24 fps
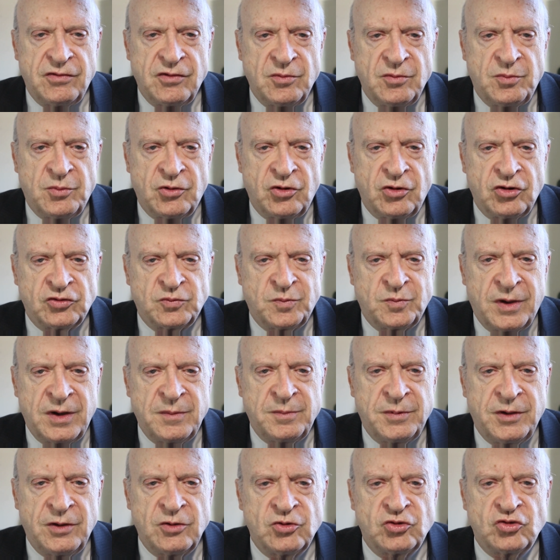I begin
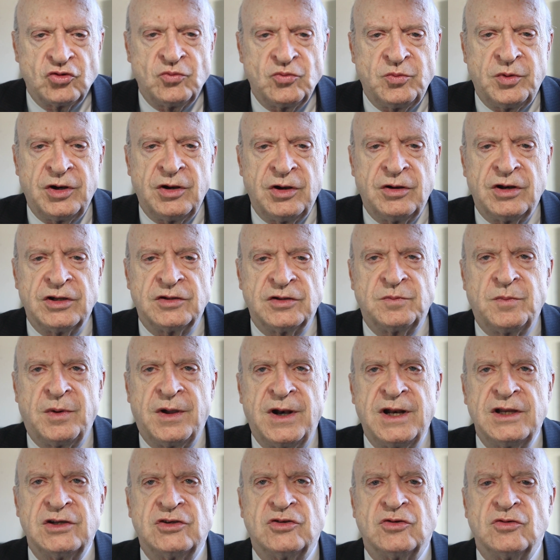with the upper
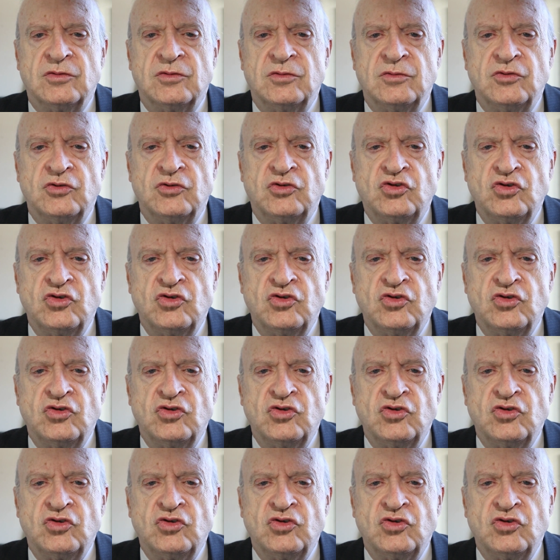eyelids.